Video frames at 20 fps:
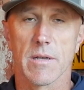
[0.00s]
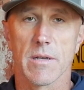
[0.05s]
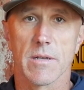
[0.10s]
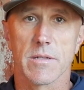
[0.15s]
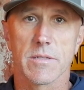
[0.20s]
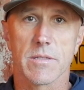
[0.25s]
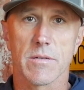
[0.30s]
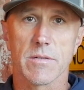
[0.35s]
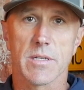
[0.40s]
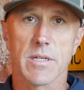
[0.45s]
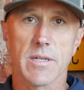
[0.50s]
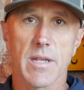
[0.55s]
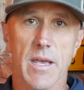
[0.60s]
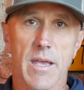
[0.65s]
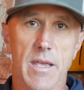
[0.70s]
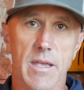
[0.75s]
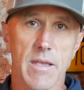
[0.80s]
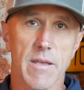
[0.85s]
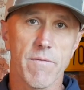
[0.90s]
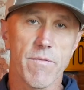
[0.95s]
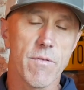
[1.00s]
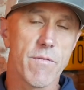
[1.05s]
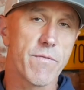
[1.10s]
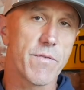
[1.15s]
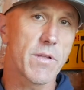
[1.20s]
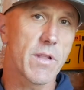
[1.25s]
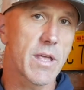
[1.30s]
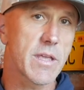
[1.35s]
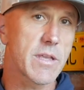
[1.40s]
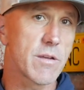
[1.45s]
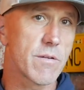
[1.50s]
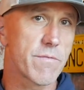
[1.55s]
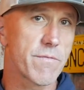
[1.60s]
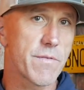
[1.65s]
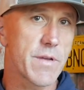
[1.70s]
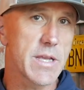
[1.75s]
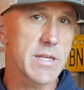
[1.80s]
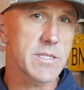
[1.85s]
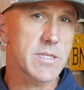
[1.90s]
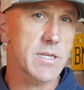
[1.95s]
So today, if you feel like you're
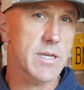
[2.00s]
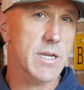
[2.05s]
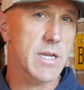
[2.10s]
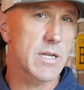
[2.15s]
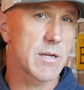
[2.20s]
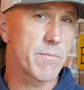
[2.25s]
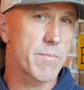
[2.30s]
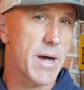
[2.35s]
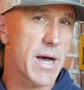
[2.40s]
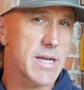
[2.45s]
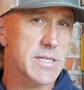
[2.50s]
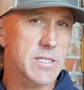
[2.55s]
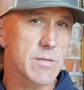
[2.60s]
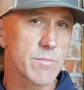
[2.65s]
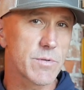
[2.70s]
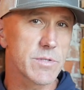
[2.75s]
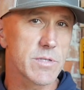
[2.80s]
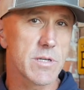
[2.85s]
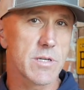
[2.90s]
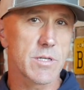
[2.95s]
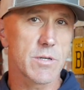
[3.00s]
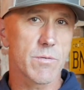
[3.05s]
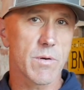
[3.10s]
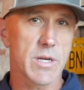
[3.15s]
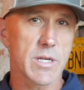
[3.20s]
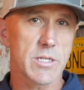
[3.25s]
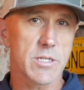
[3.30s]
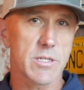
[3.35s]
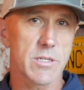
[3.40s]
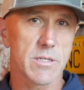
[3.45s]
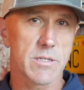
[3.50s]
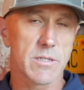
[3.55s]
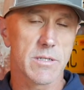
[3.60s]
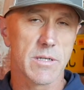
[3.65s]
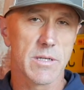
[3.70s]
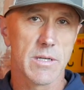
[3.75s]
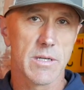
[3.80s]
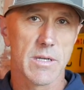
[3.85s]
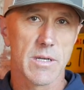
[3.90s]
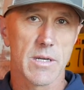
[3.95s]
facing an impossible situation,
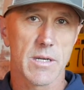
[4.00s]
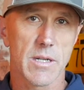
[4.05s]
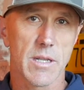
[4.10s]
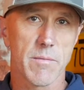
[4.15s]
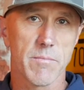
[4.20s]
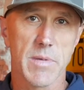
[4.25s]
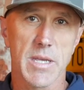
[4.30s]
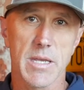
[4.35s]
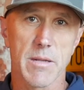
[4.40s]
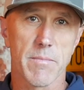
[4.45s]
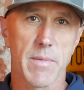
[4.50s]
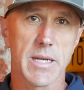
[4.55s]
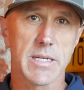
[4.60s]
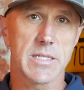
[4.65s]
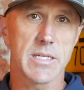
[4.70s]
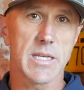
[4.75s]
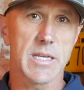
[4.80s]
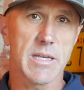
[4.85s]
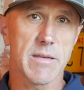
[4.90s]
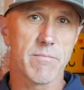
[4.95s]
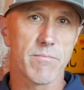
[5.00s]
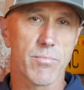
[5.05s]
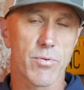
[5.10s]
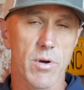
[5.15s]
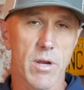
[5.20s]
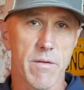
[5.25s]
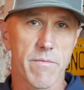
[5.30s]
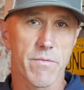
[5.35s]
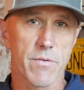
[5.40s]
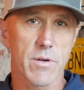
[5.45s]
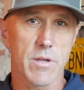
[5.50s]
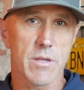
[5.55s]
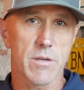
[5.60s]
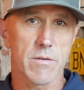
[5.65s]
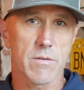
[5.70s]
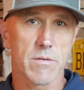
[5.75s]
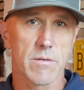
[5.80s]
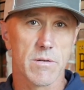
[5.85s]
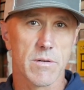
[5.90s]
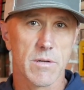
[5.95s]
let me and my team pray for
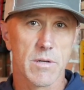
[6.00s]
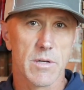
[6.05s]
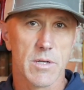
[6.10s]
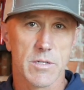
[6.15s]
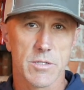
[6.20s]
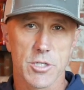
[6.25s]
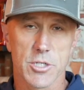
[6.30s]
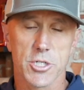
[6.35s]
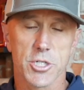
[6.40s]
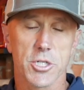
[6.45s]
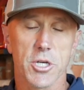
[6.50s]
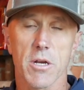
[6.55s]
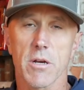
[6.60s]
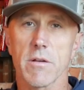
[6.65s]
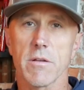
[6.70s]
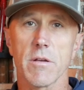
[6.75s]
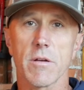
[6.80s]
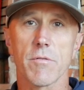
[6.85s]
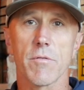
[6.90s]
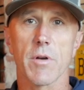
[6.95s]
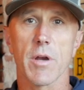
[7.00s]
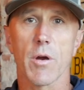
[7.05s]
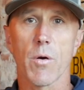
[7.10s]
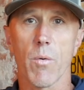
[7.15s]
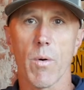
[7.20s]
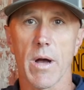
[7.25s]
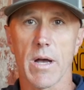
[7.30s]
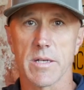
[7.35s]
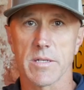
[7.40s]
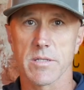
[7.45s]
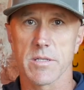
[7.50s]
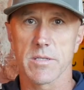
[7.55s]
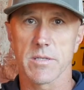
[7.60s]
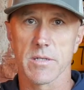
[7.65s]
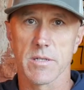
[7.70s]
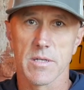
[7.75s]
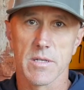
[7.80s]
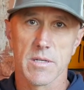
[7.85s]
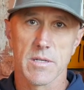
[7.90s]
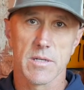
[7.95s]
you. Just share your
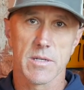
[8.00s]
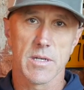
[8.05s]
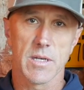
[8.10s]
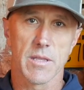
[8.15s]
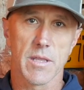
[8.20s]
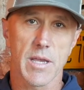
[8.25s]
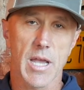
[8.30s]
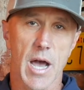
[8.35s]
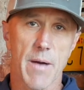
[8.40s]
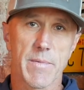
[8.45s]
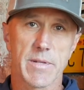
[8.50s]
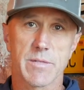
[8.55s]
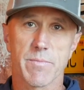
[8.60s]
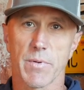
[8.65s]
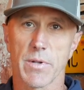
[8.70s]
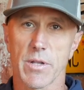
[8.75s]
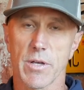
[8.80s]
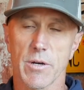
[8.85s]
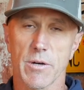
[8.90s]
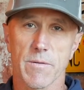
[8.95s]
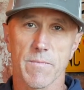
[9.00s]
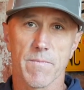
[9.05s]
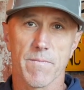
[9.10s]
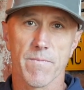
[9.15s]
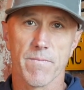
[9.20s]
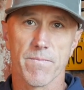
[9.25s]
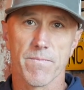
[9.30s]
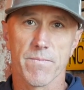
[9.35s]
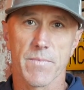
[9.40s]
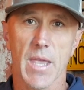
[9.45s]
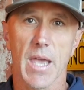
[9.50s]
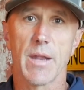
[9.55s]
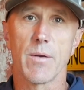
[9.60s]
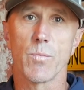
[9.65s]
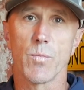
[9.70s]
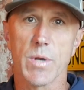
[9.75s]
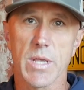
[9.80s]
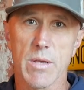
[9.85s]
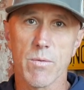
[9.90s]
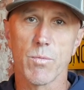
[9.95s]
requests in the comments below,
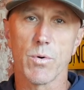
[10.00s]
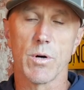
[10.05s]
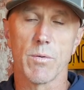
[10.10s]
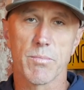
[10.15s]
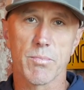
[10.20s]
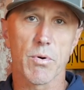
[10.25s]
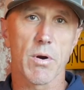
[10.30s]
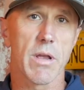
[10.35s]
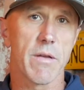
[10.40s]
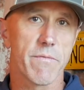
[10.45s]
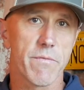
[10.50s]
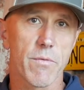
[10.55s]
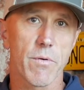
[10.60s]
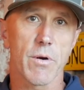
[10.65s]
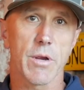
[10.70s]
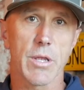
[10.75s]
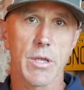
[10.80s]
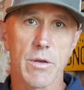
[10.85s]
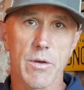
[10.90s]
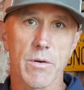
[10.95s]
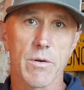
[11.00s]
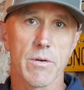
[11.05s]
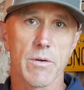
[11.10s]
and we will pray for you,